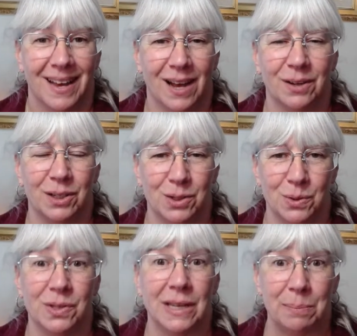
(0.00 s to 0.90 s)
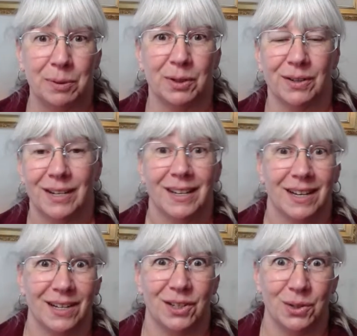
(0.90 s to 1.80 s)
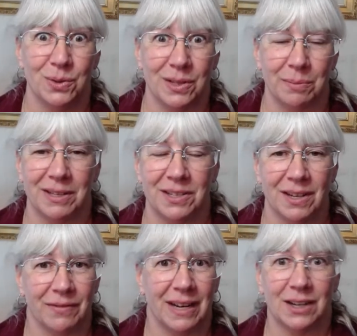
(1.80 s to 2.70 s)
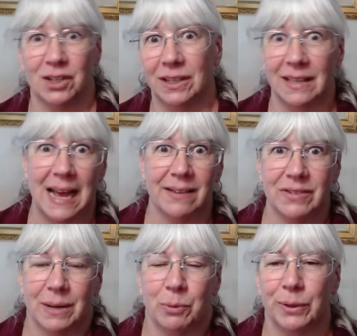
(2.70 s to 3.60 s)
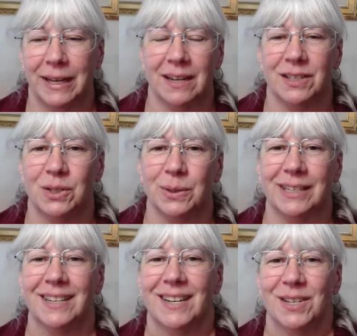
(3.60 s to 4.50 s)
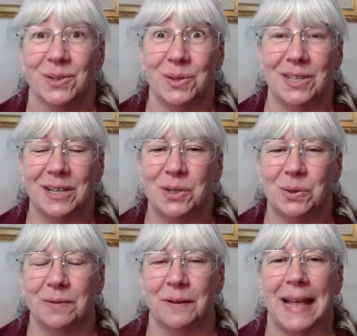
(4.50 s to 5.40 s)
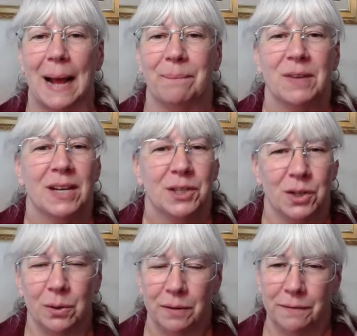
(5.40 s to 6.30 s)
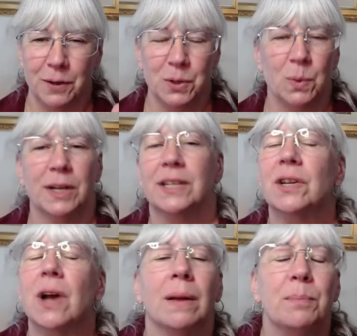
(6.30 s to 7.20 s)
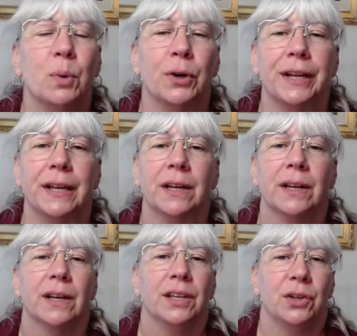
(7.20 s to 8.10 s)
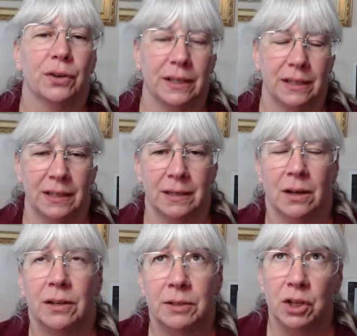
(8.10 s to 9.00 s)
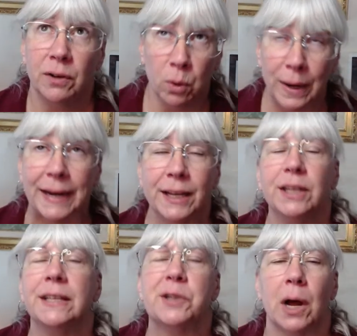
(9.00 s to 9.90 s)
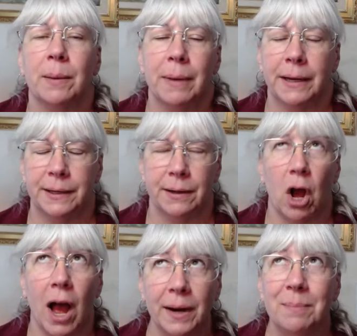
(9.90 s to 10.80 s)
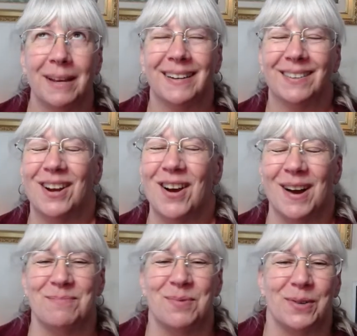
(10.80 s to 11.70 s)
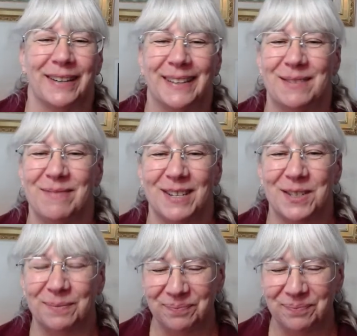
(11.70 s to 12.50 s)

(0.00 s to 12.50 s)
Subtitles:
how to use Zapier and do some of this stuff and actually live demoing how to do it. So stay tuned for that. So first one is onboarding creating these automated onboarding emails.